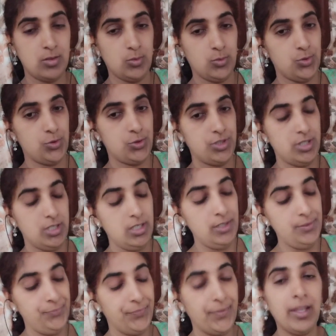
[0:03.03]
today
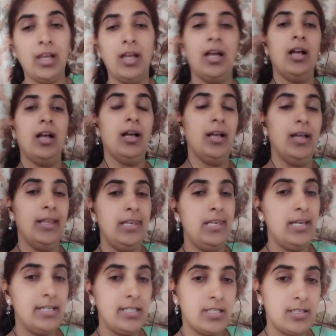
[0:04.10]

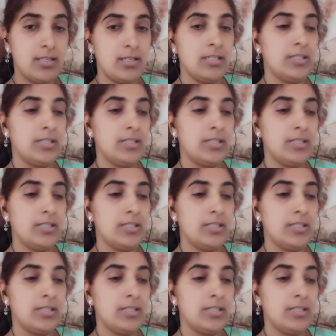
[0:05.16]
let's